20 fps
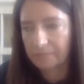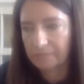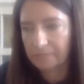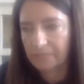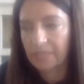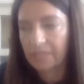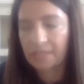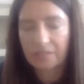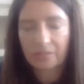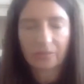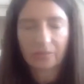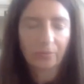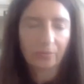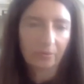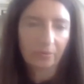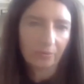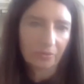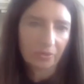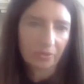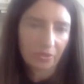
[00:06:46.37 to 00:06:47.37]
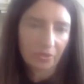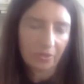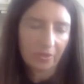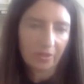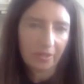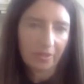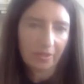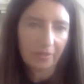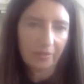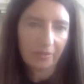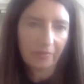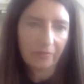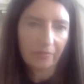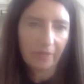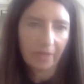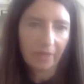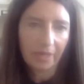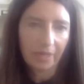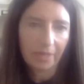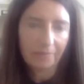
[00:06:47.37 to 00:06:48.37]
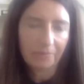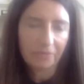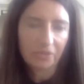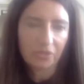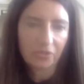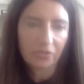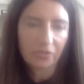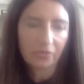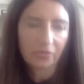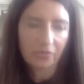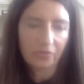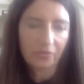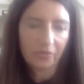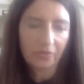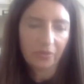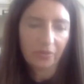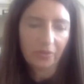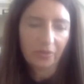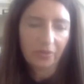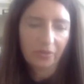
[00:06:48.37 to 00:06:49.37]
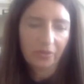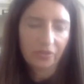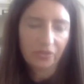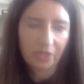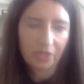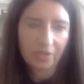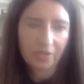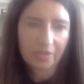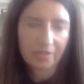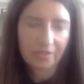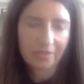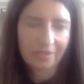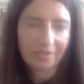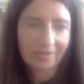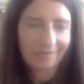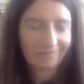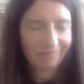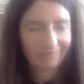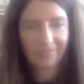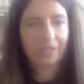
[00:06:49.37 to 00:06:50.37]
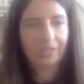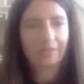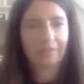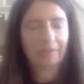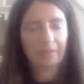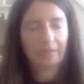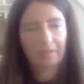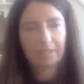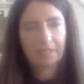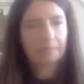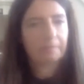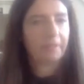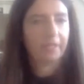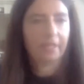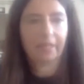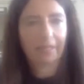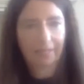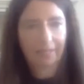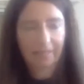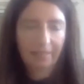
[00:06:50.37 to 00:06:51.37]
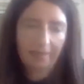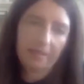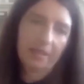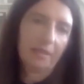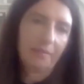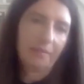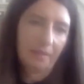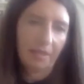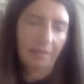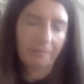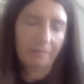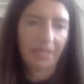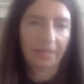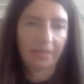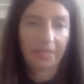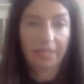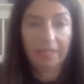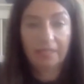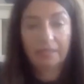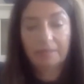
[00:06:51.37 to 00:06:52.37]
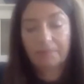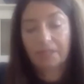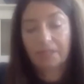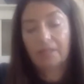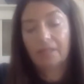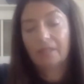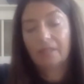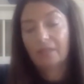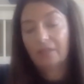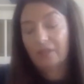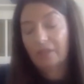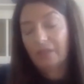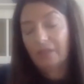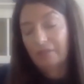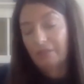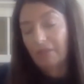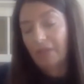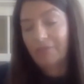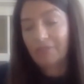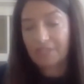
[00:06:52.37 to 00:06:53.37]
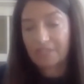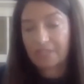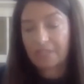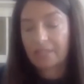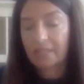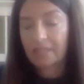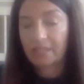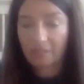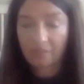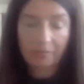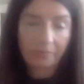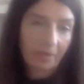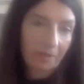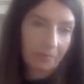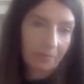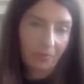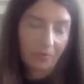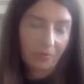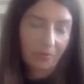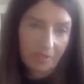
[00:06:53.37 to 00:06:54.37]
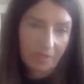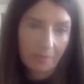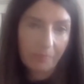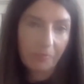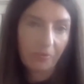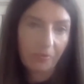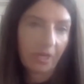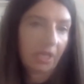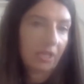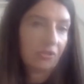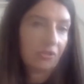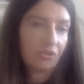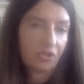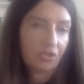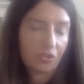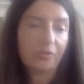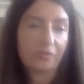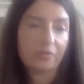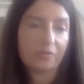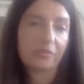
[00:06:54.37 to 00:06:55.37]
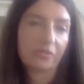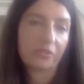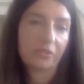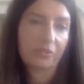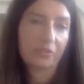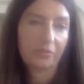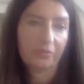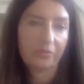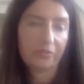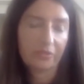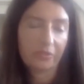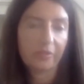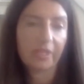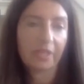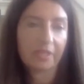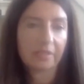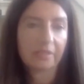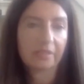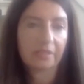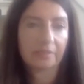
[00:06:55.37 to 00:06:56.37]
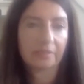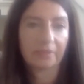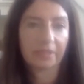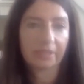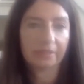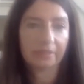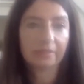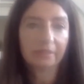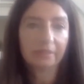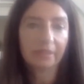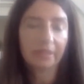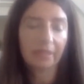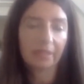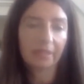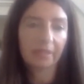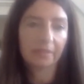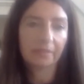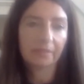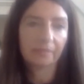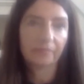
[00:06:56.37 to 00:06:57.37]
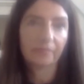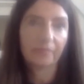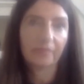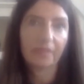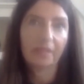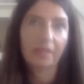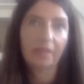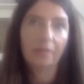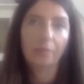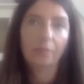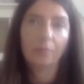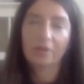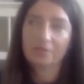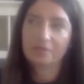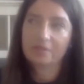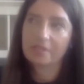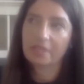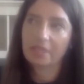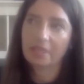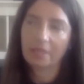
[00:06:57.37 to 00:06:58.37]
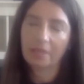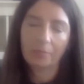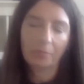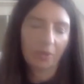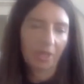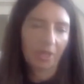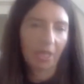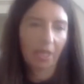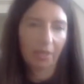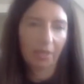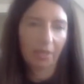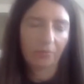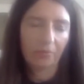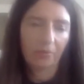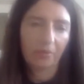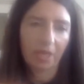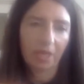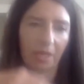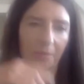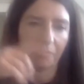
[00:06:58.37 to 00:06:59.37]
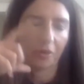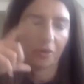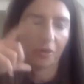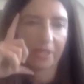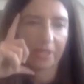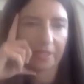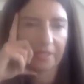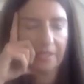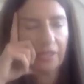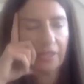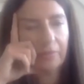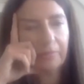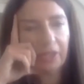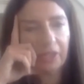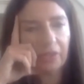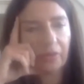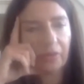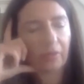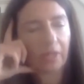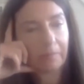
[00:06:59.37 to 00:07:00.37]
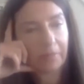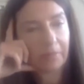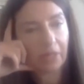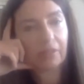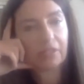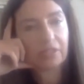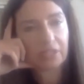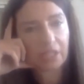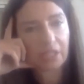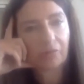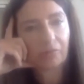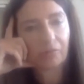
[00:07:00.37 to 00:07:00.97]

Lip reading: it is a good alternative to just, a splitting and then that being the end. But having said that, a lot of people who separate choose to nest as well, whilst they're working through their property settlement or their parenting